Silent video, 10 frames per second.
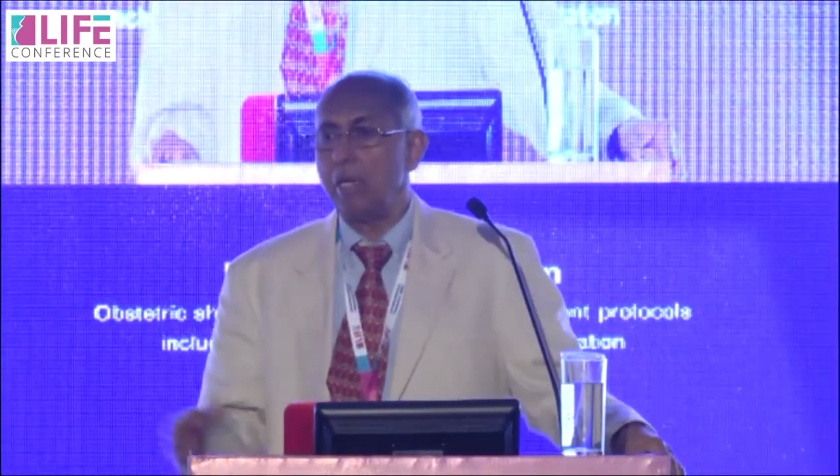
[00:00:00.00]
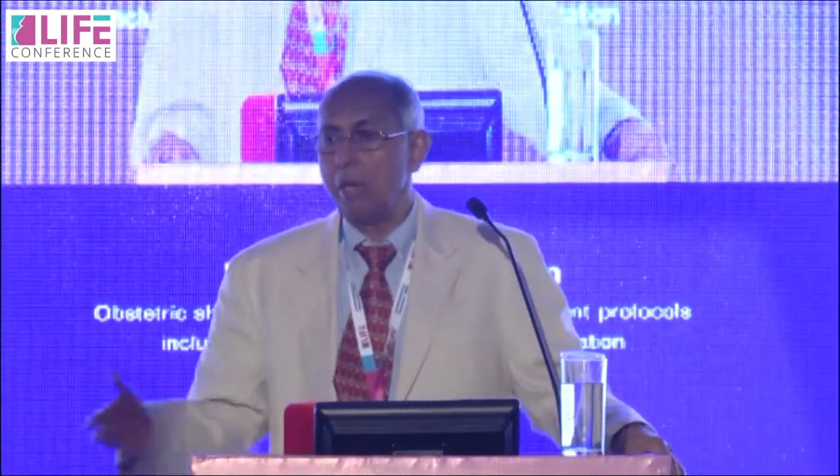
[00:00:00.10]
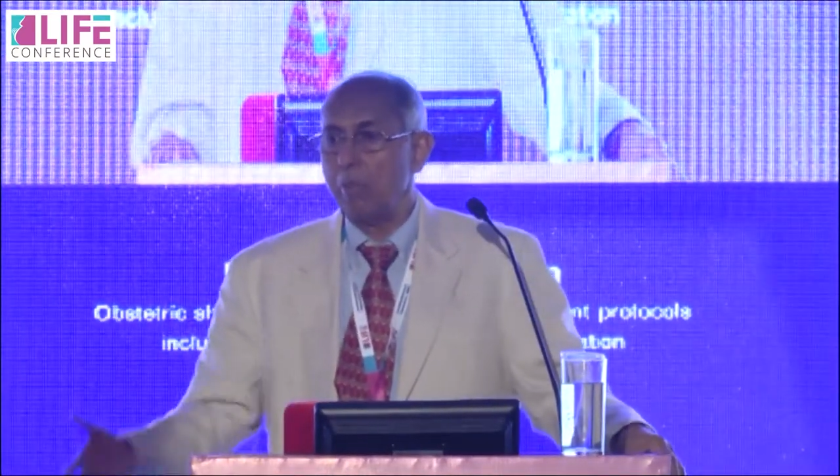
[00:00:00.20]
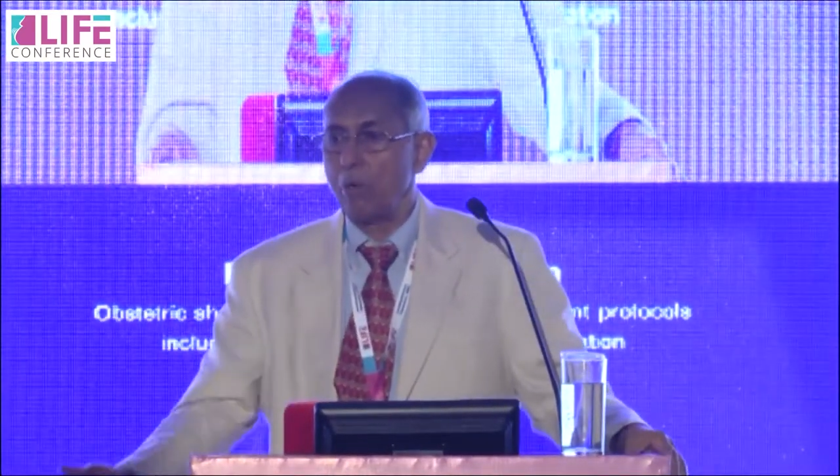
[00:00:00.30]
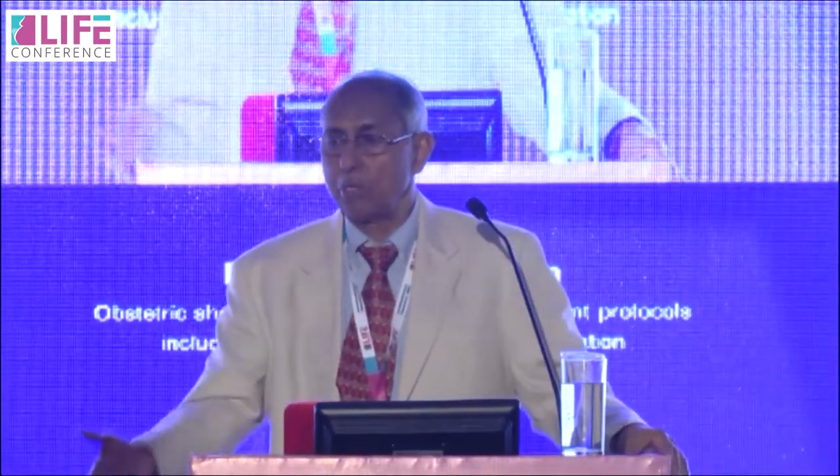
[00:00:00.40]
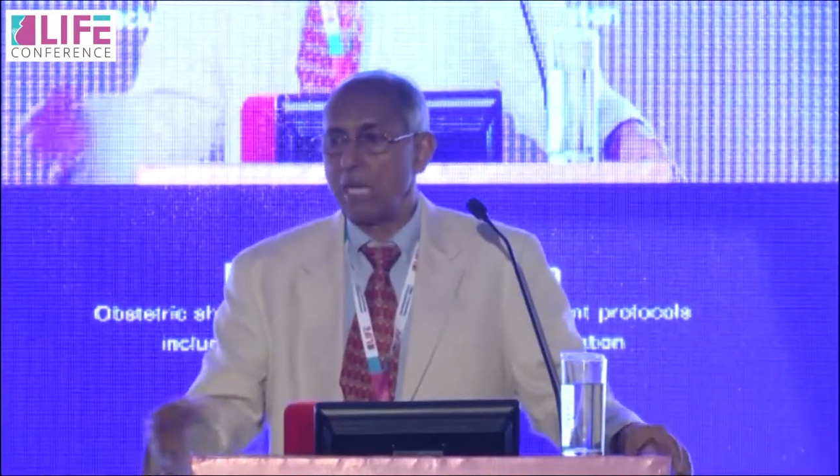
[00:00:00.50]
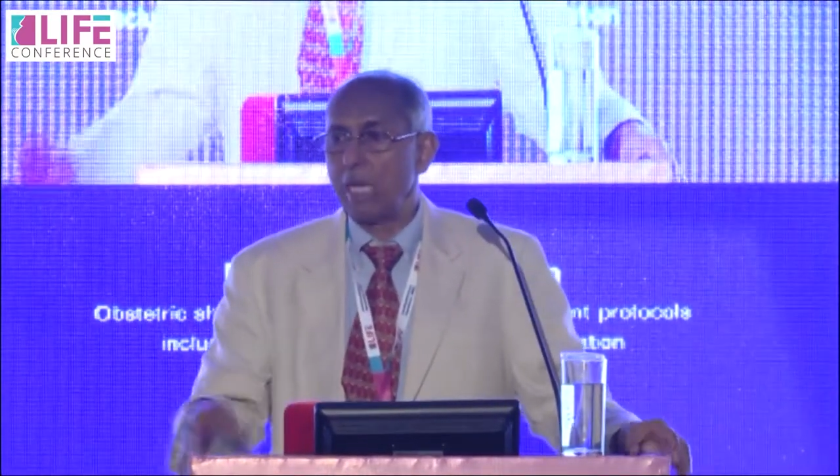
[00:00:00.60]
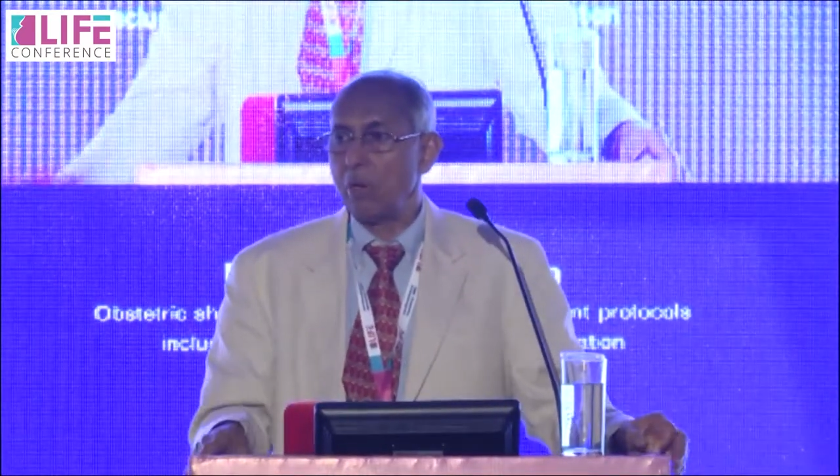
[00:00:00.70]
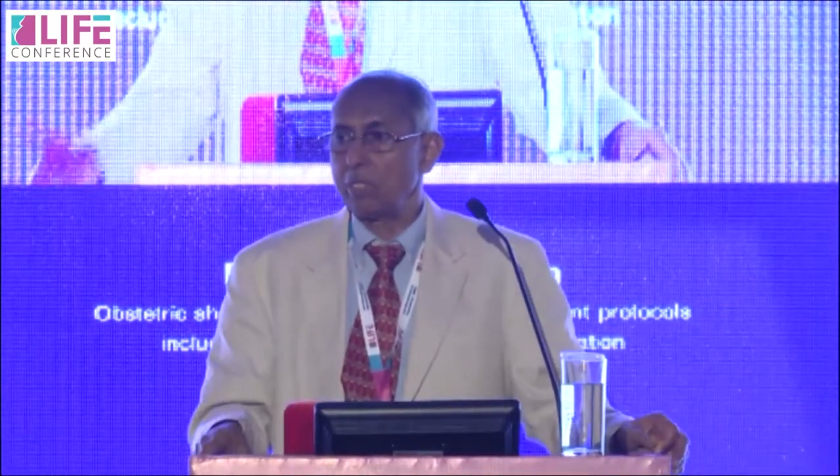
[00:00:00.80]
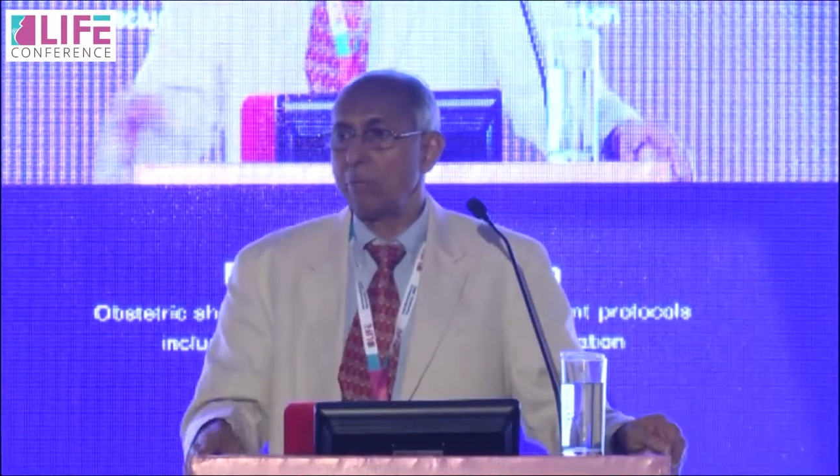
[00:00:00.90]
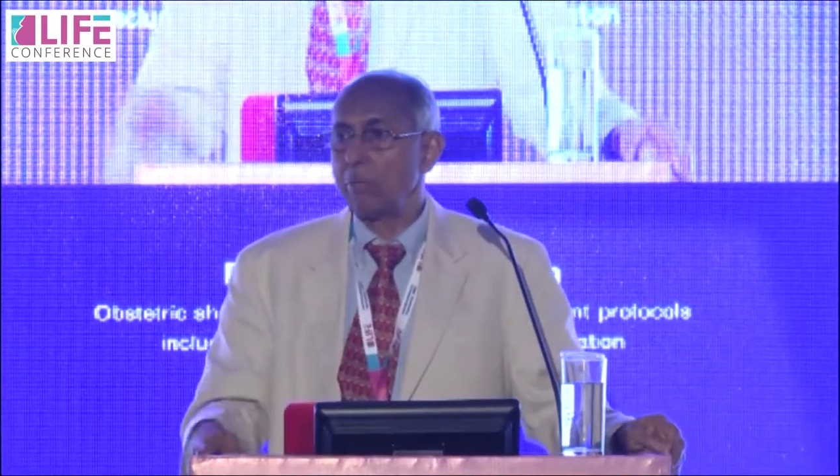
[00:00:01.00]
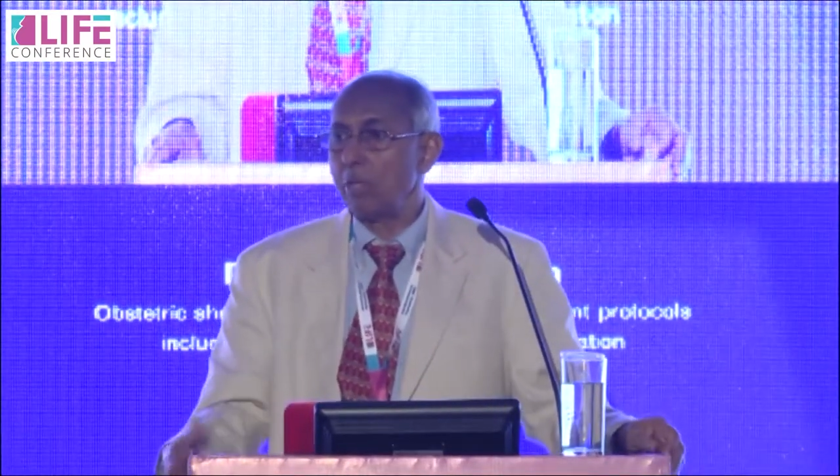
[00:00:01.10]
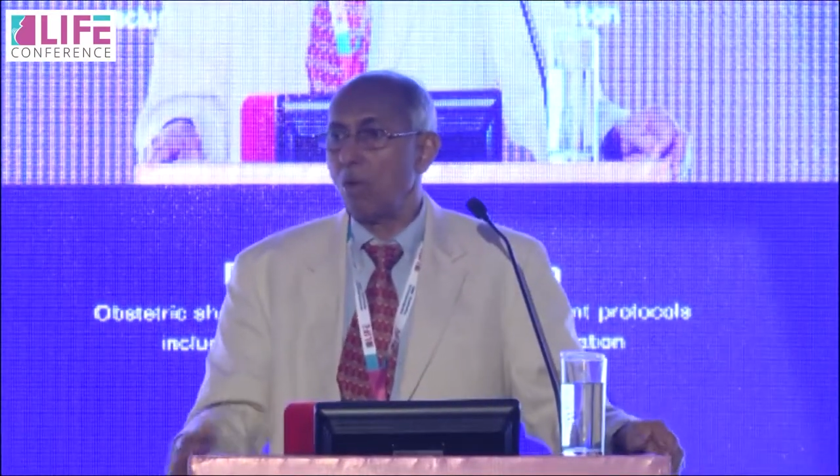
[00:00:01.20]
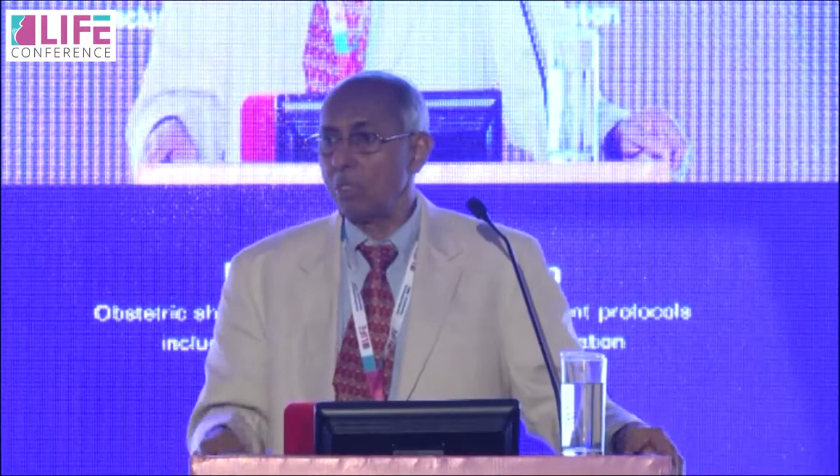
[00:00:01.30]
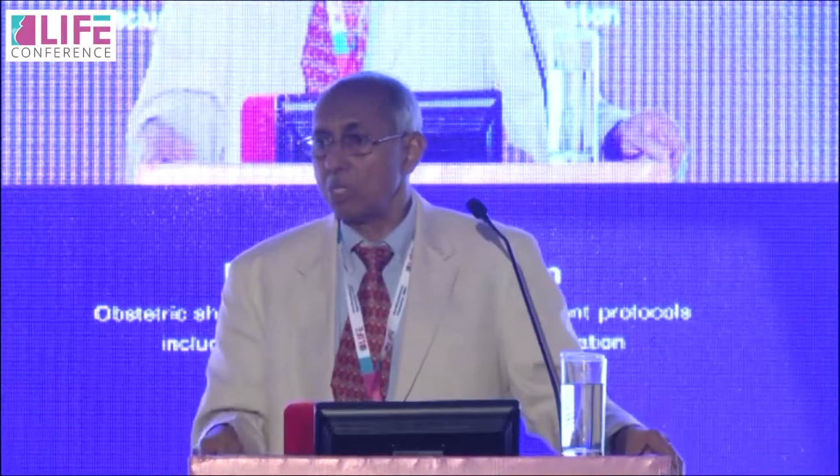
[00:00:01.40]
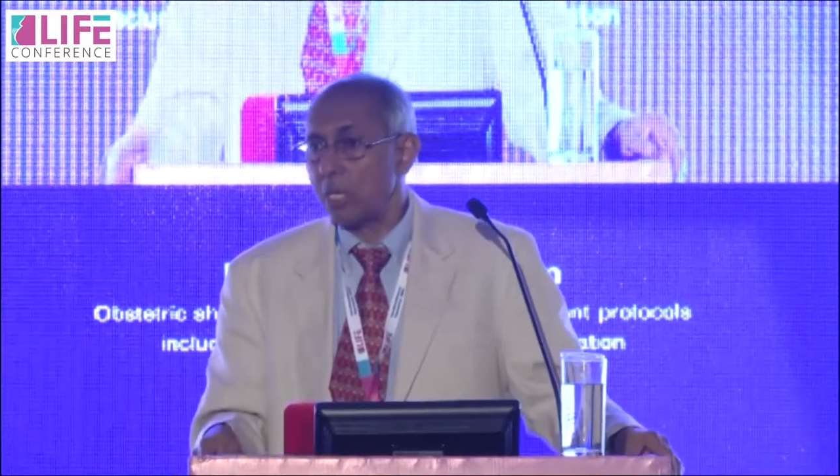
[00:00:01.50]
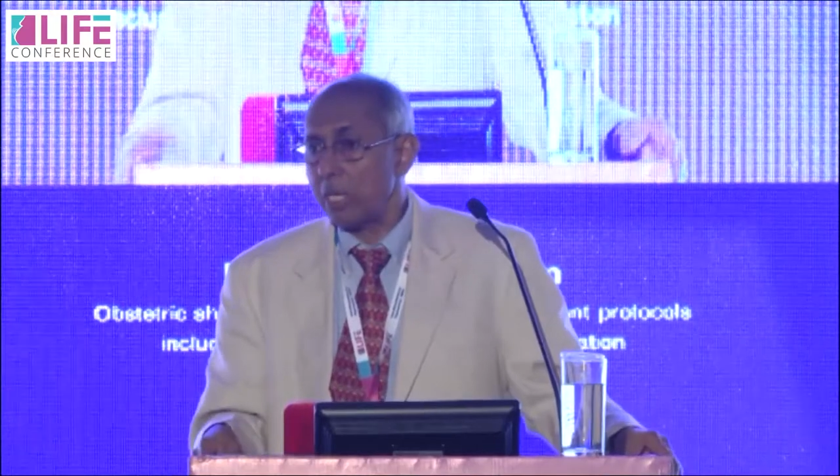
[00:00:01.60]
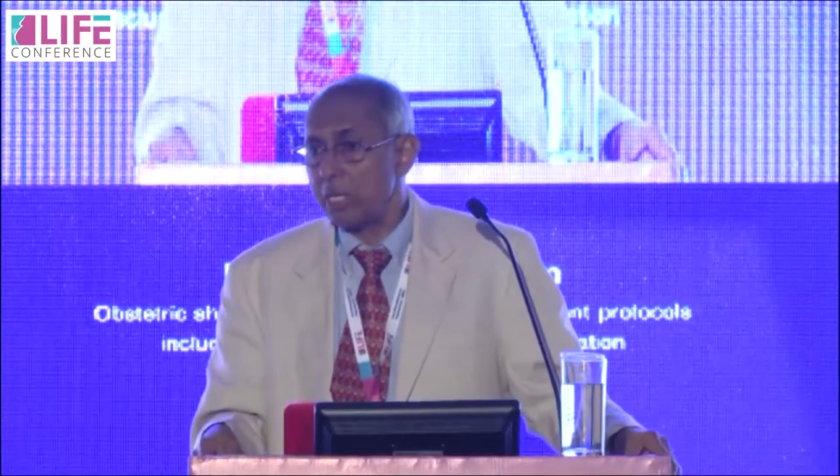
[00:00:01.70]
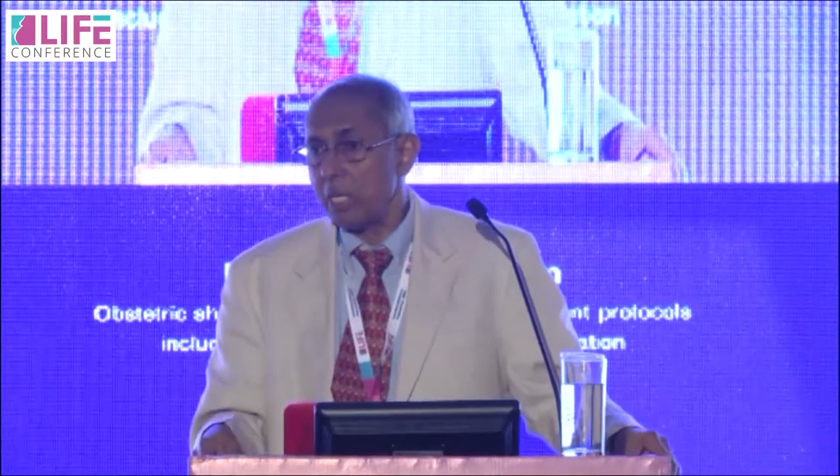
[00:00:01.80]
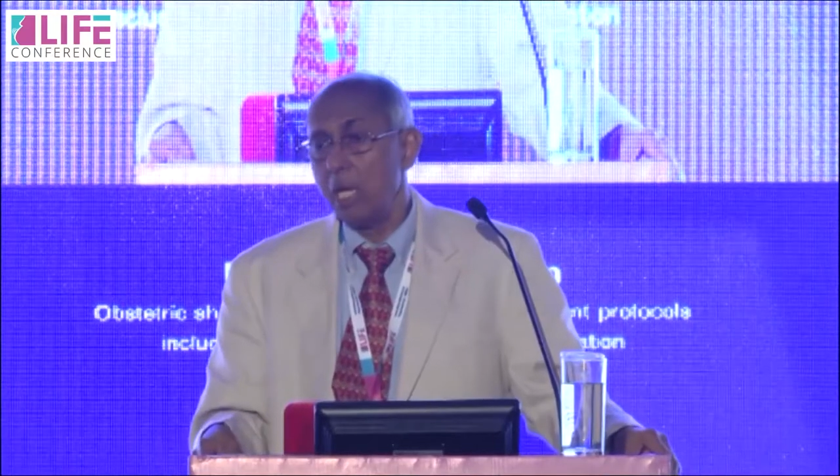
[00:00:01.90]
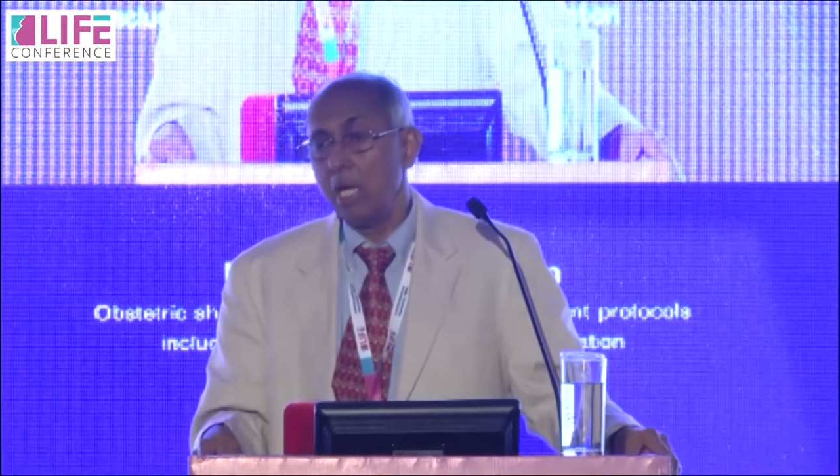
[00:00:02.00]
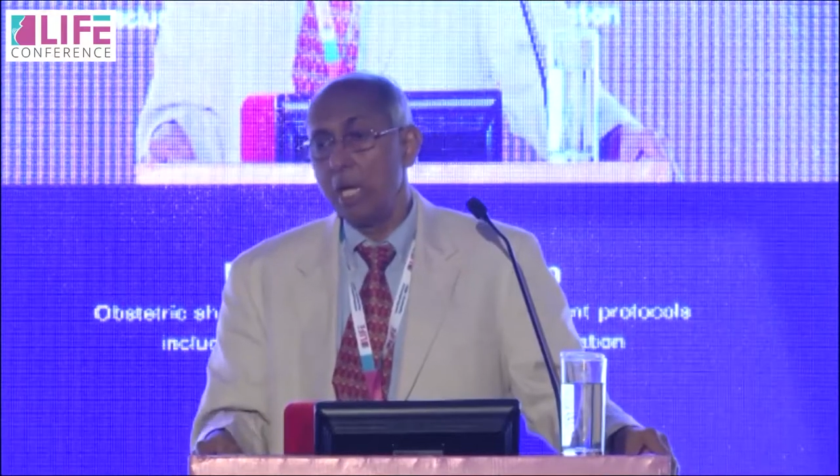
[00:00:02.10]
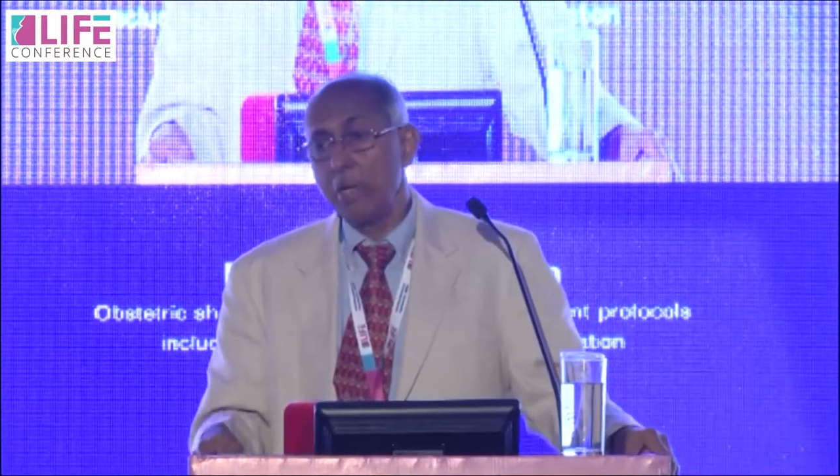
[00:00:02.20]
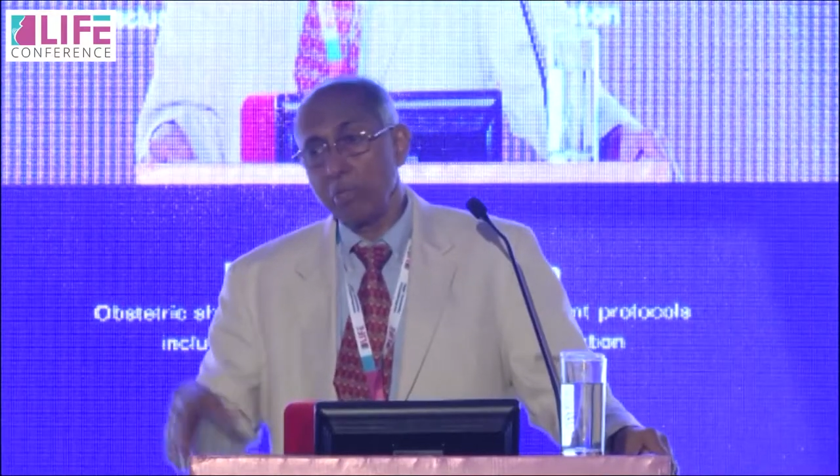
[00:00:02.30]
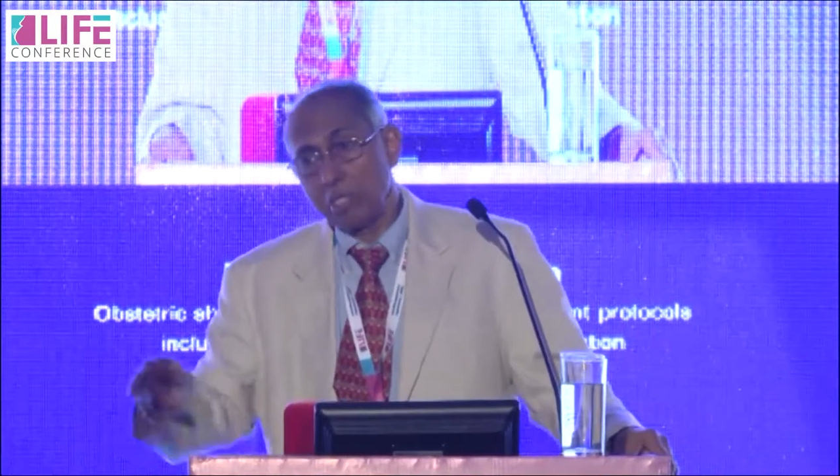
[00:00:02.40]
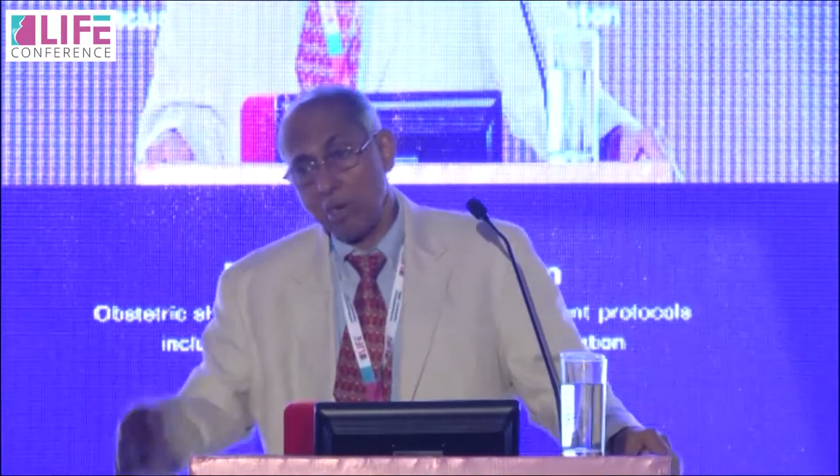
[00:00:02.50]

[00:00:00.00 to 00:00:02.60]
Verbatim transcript: motorcycle or something on the street, you should not